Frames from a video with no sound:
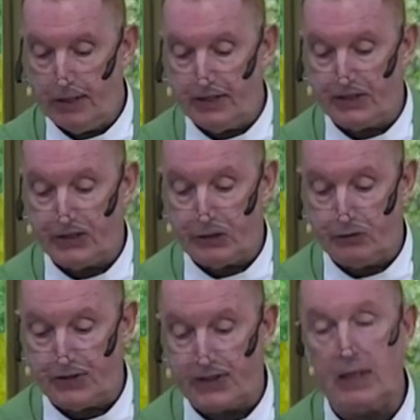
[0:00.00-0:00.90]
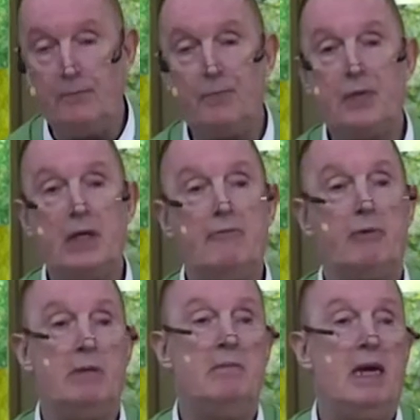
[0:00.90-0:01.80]
is to simply
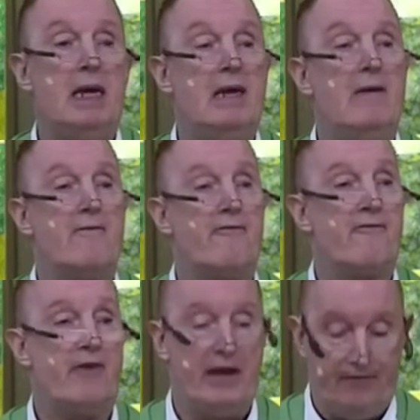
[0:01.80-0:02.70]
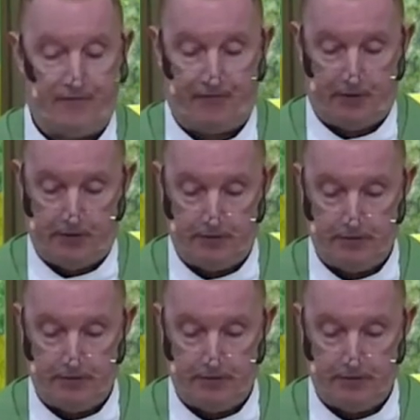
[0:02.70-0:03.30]
remain faithful.